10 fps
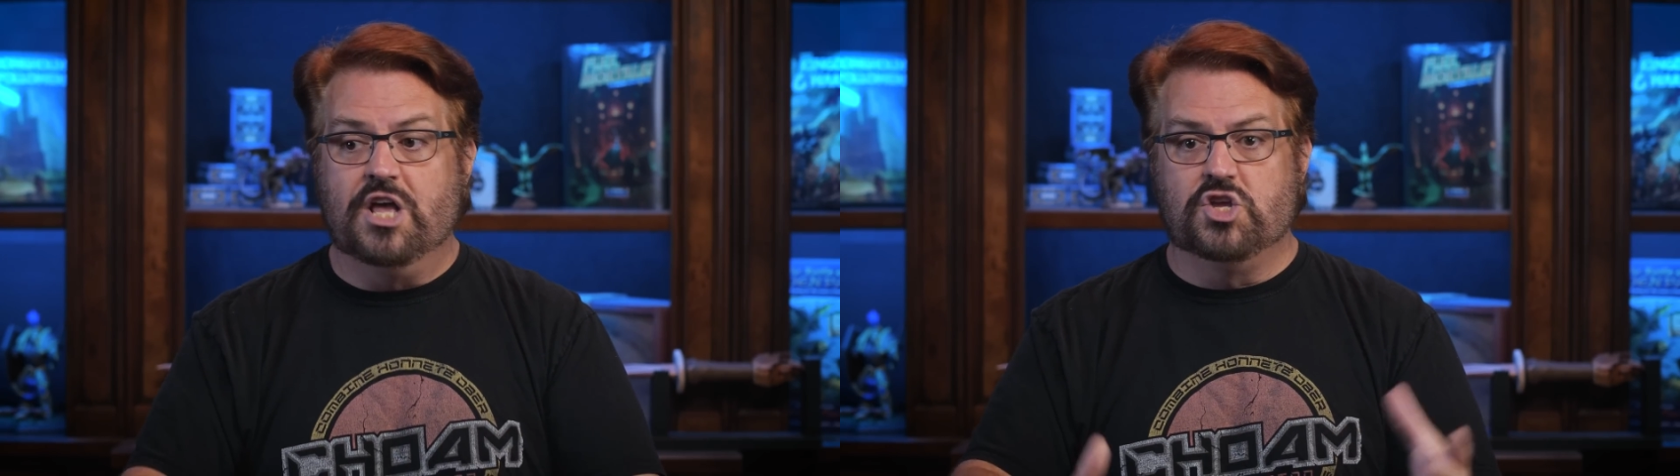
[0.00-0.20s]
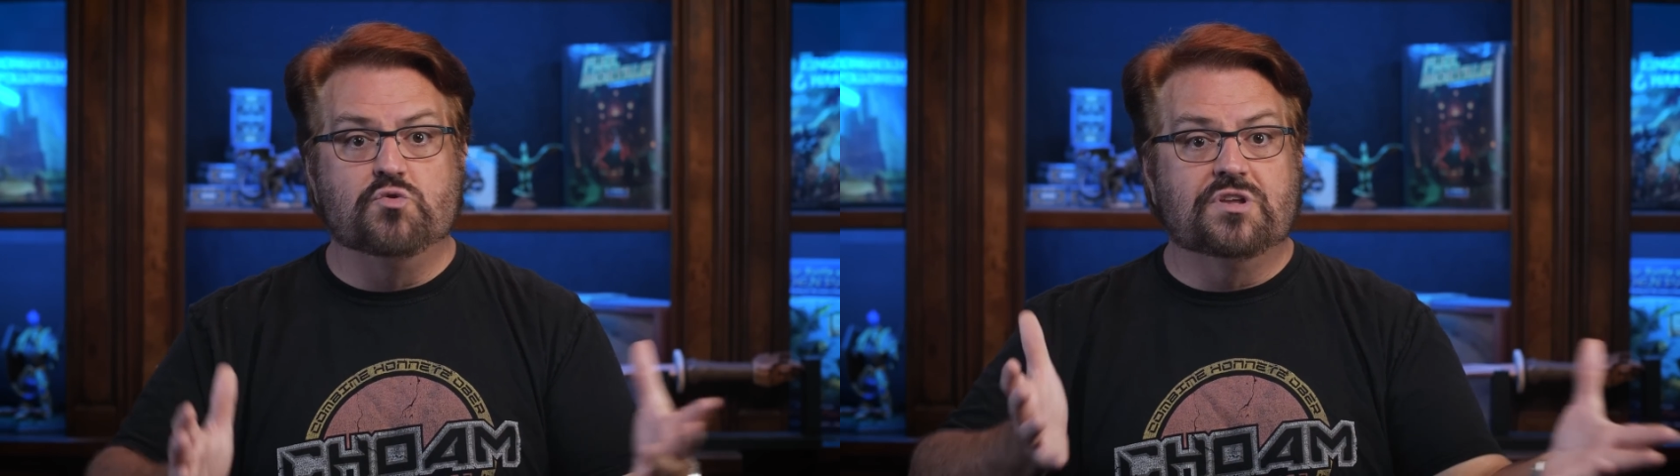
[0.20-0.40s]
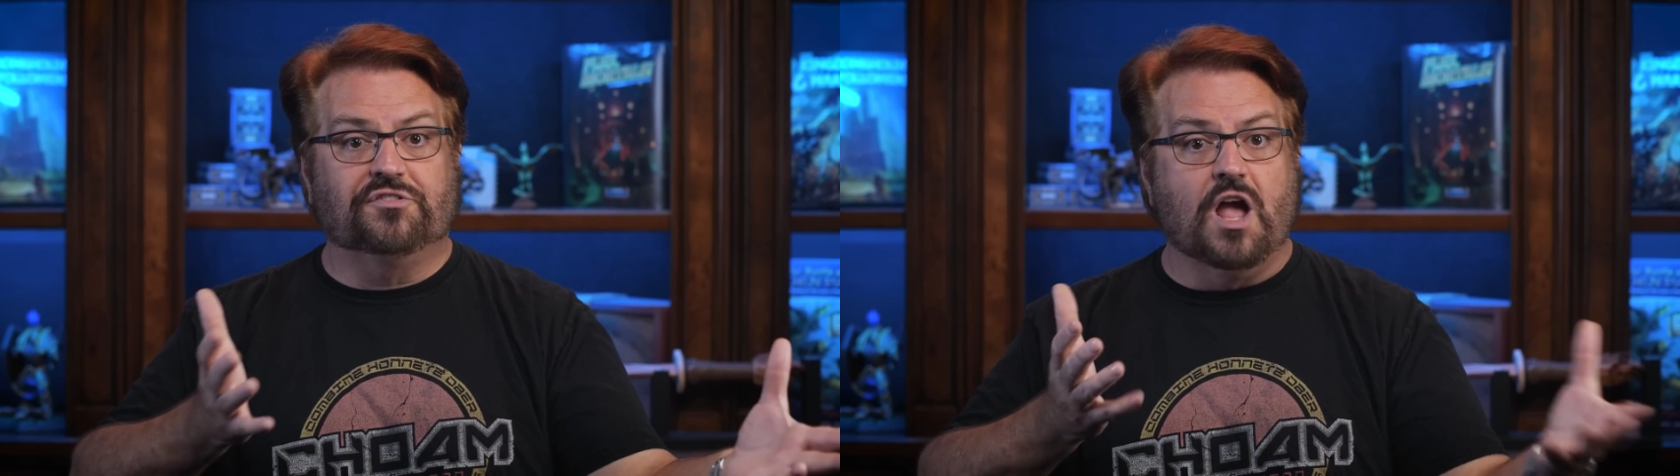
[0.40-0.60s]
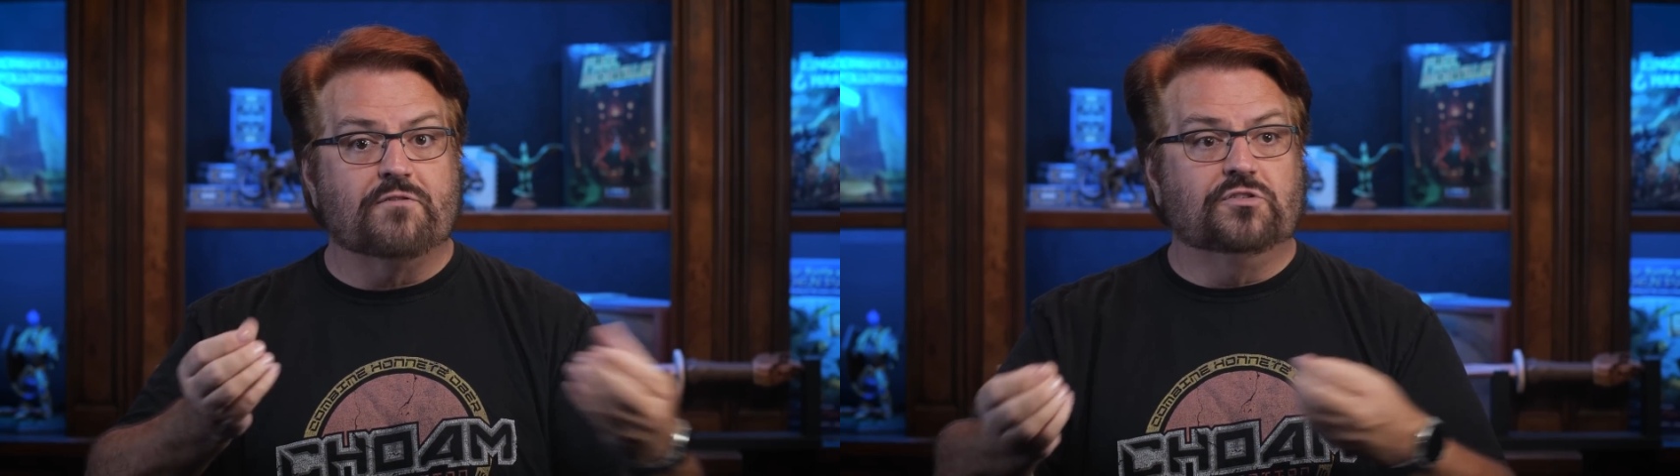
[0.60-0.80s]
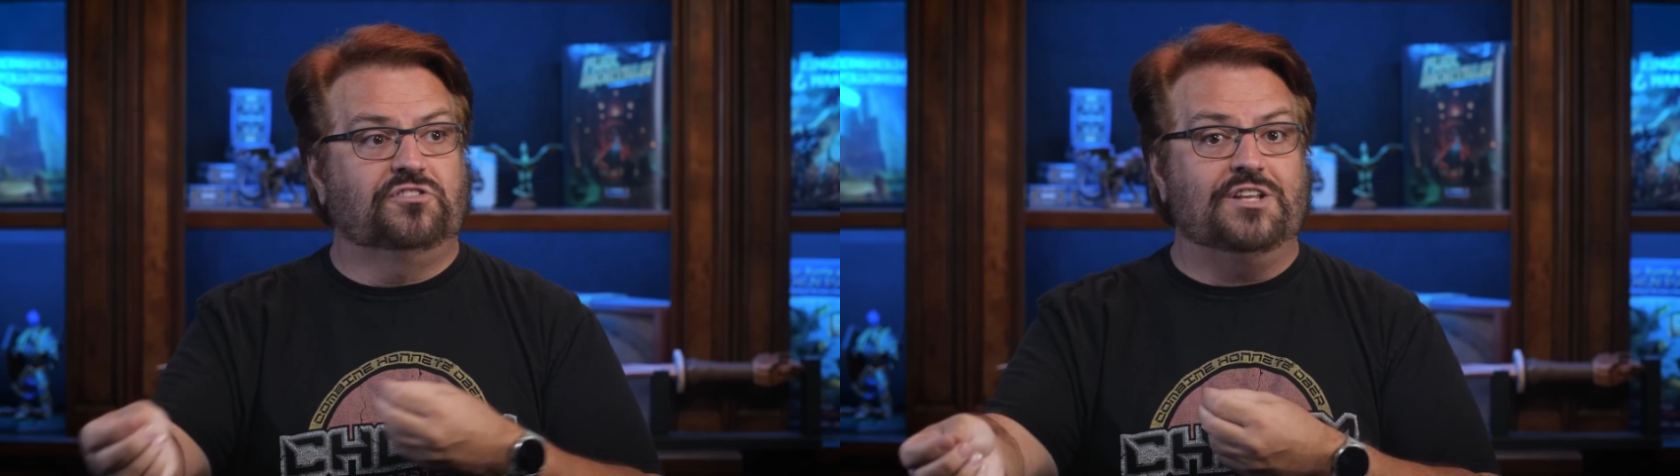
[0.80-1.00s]
You
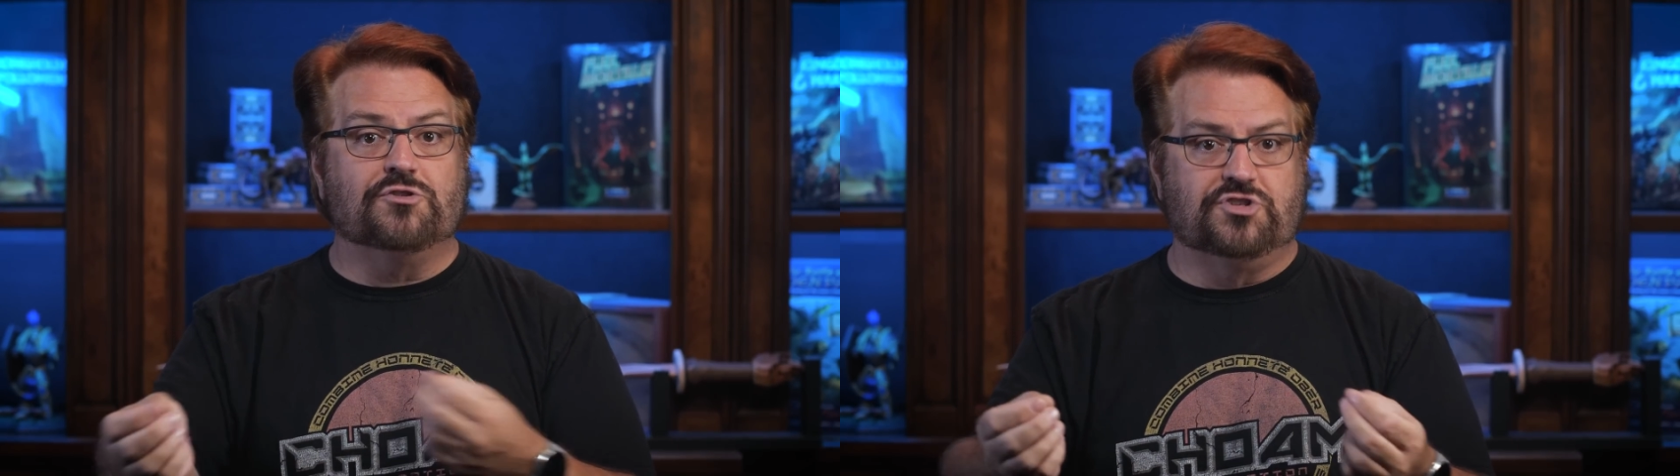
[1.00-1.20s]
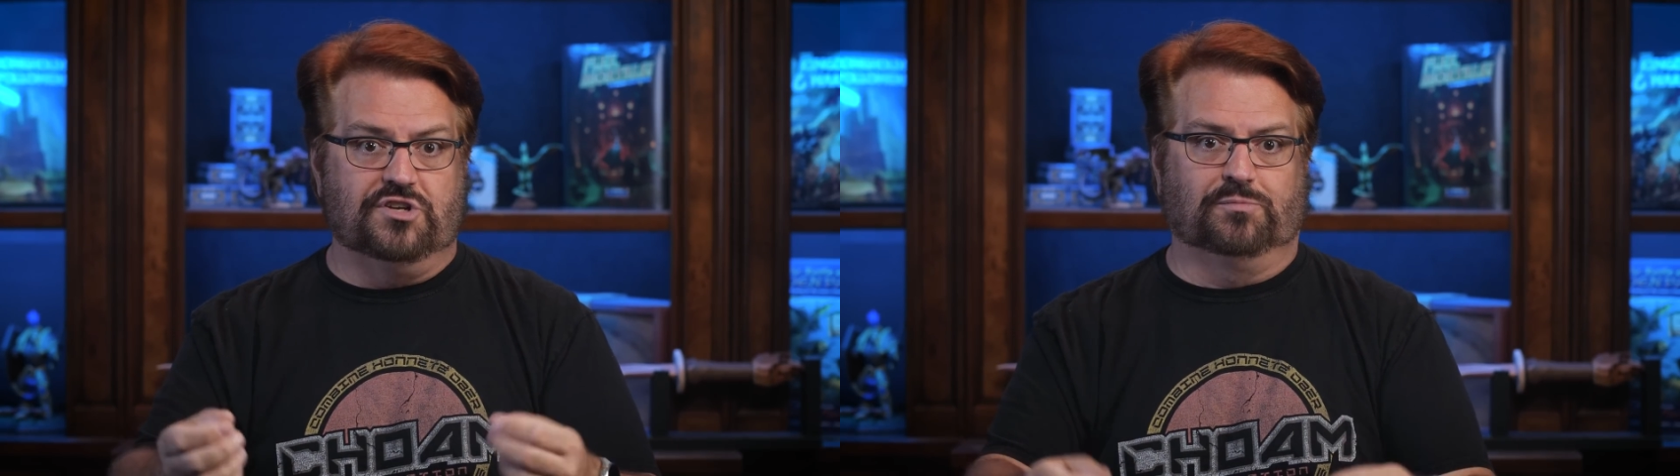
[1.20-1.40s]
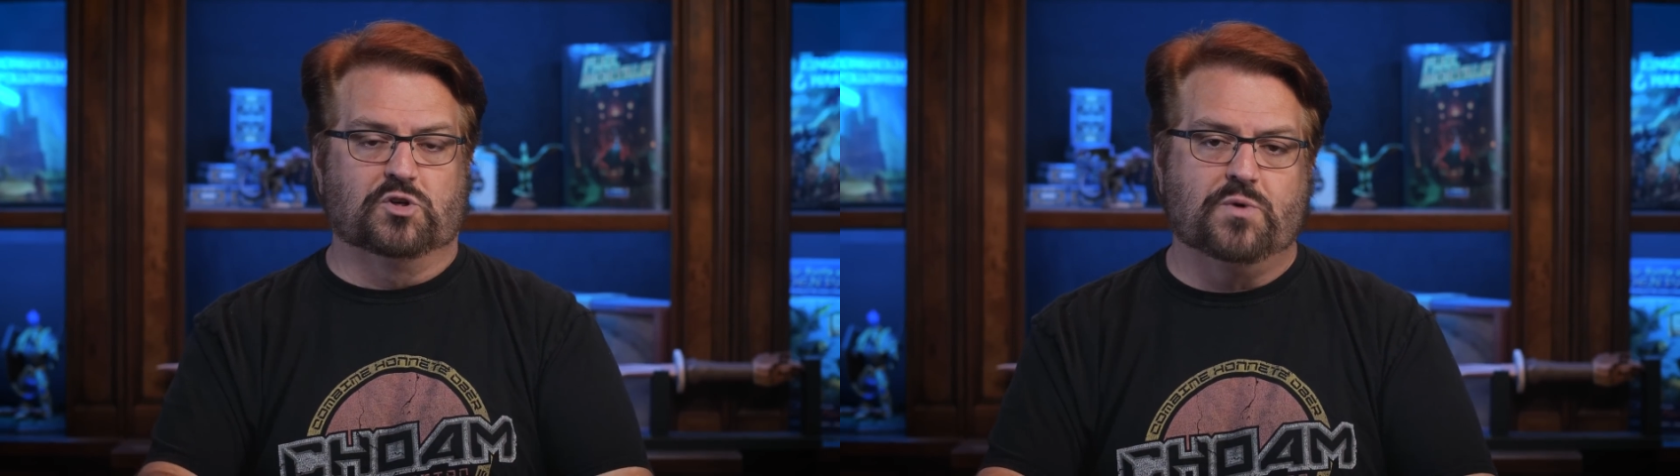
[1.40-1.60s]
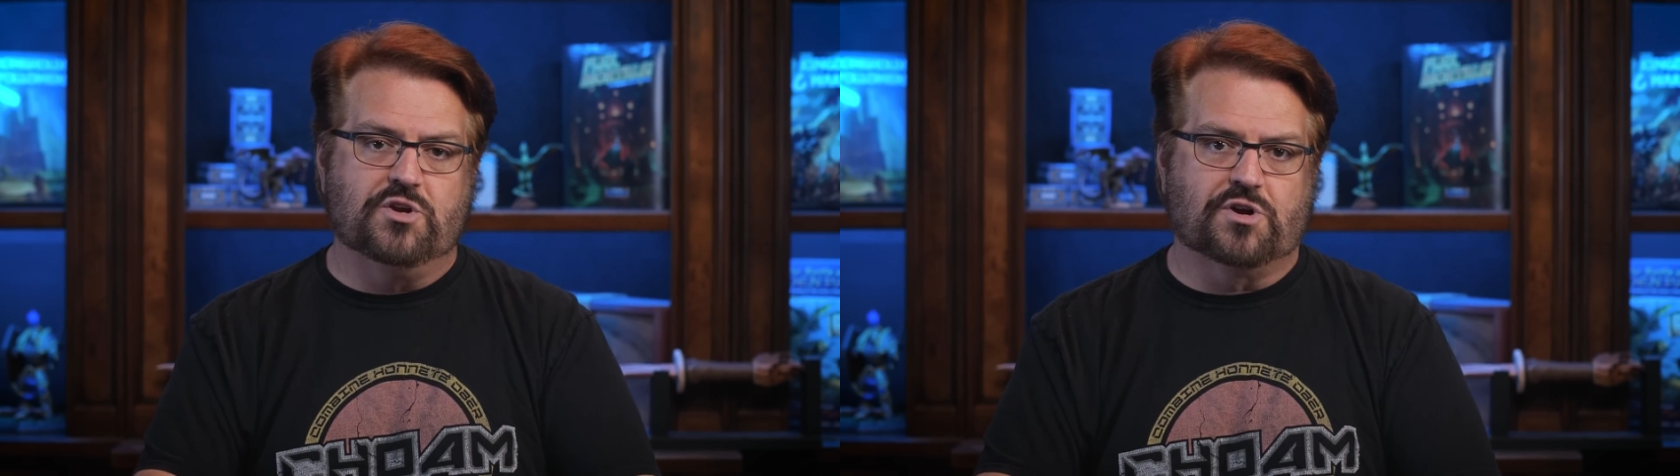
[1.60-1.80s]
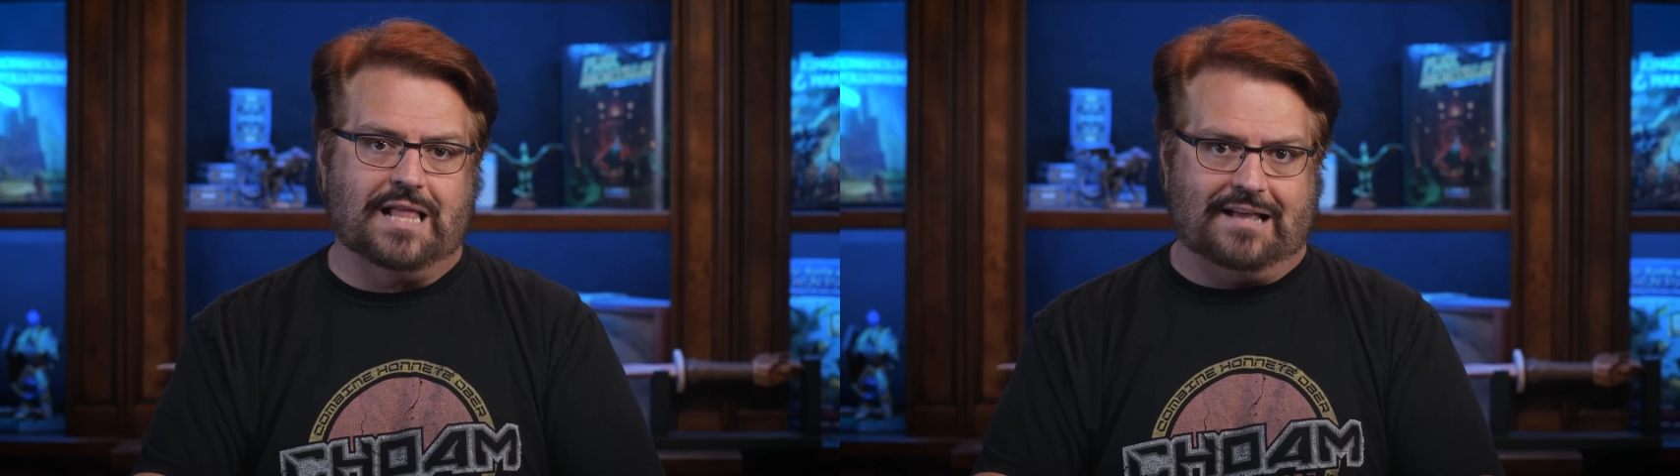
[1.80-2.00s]
discover synergies between
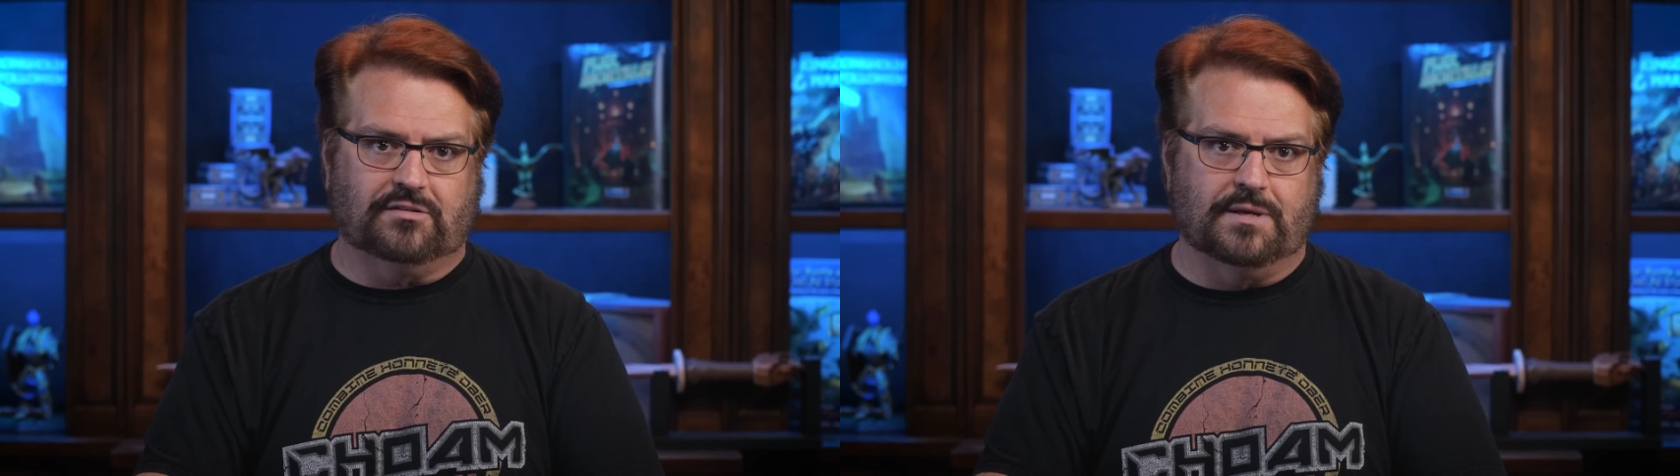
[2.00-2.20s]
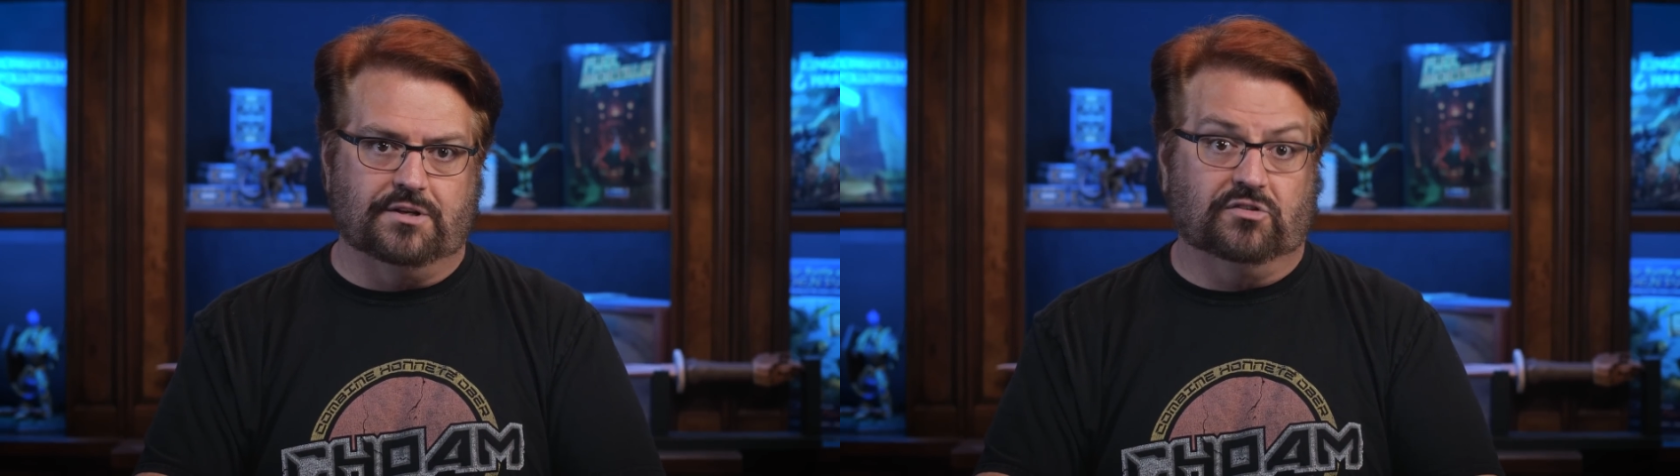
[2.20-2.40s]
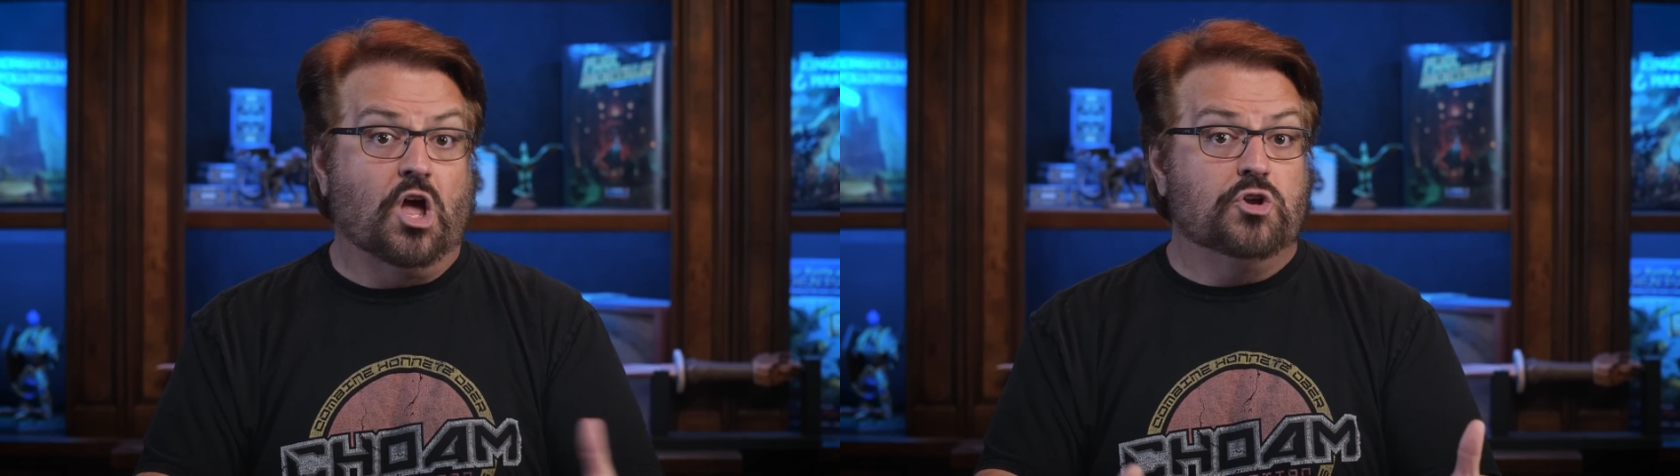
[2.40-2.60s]
your class abilities.